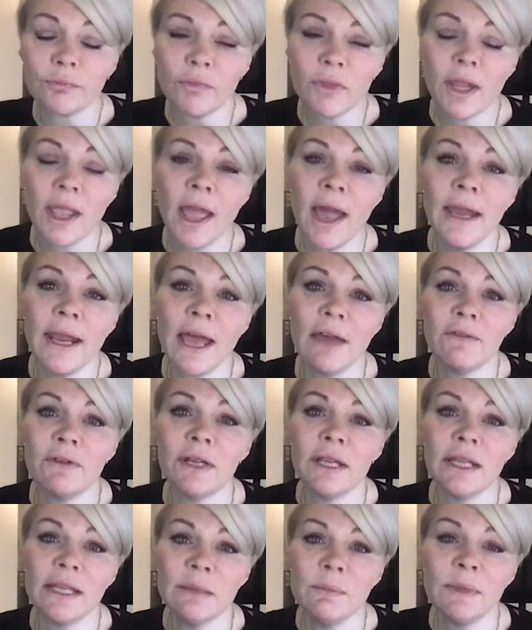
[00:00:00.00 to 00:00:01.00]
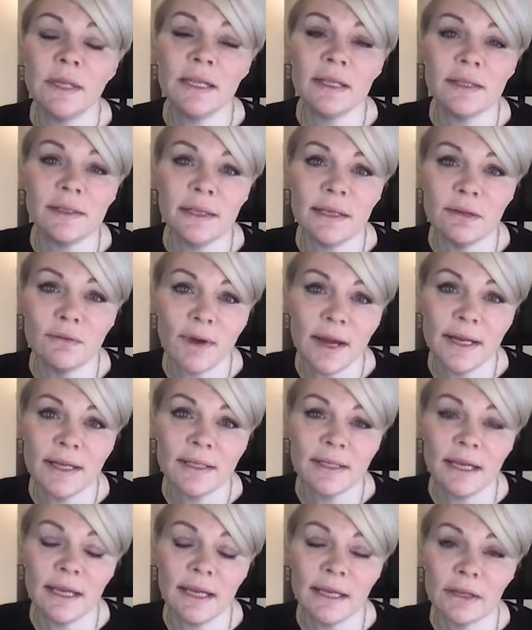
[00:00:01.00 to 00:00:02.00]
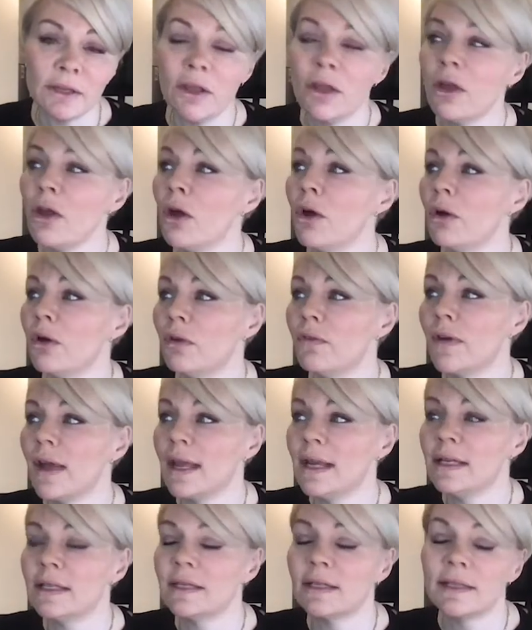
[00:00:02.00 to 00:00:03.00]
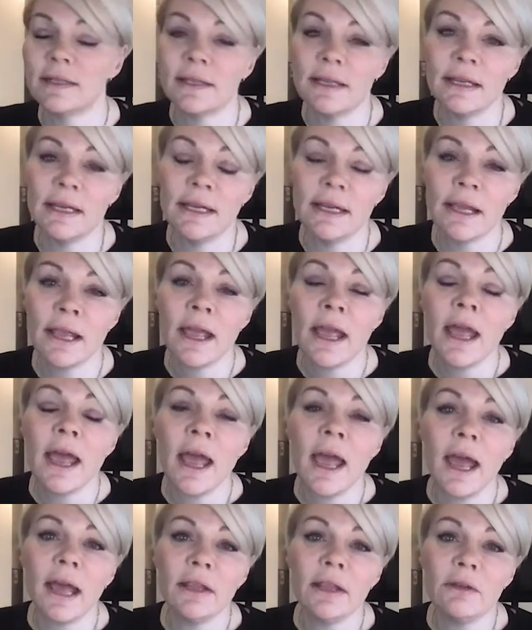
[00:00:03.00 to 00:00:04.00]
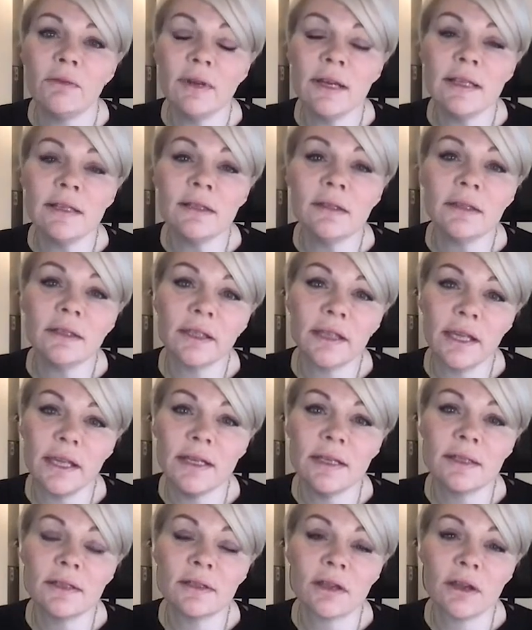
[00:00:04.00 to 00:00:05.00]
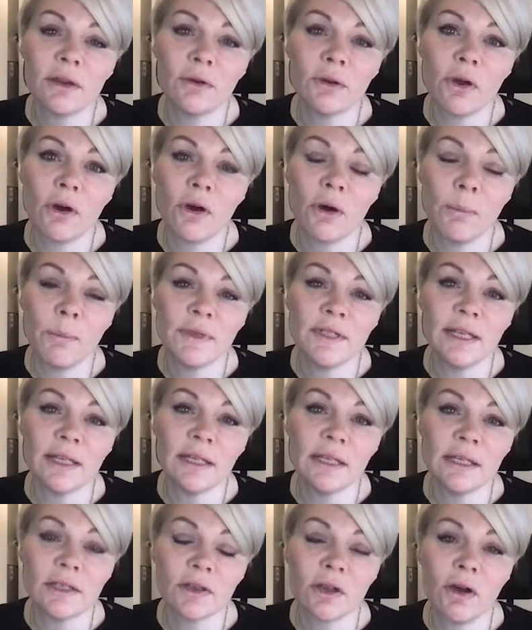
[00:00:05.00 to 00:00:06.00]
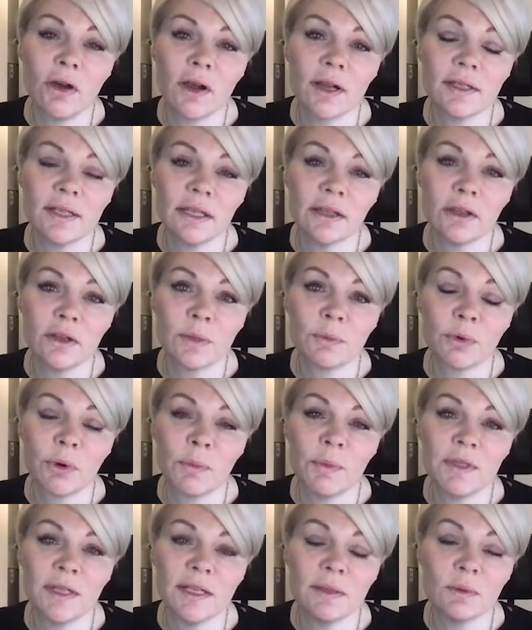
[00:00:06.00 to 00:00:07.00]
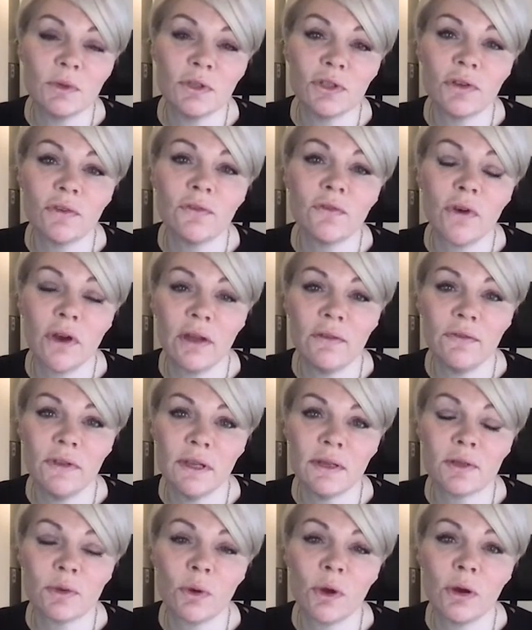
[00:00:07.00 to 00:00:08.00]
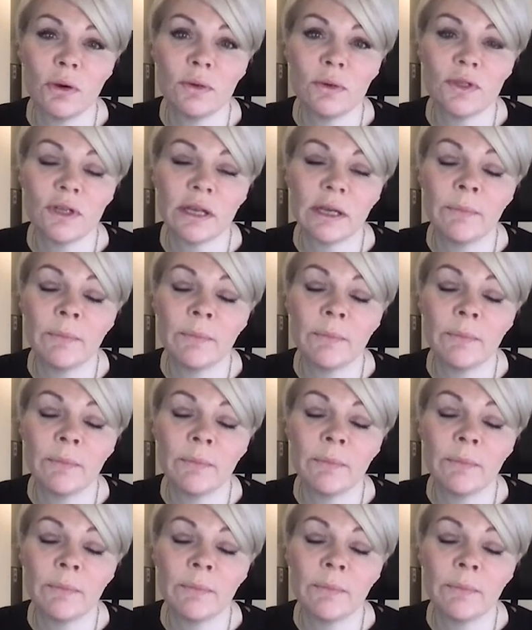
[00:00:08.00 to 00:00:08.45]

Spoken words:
and have an EPC rating of A to C. And the reason that Keystone are particularly targeting those properties which are 5 years or older